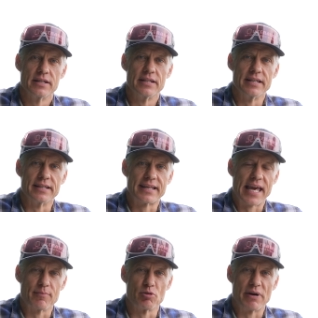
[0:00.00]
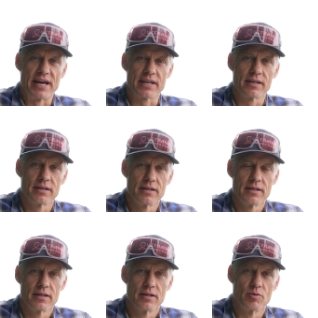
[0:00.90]
than the Camelback,
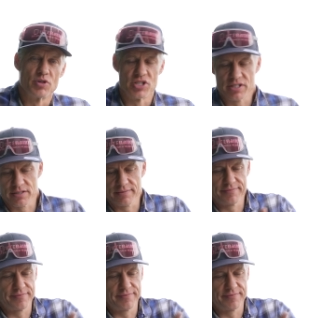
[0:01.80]
which is,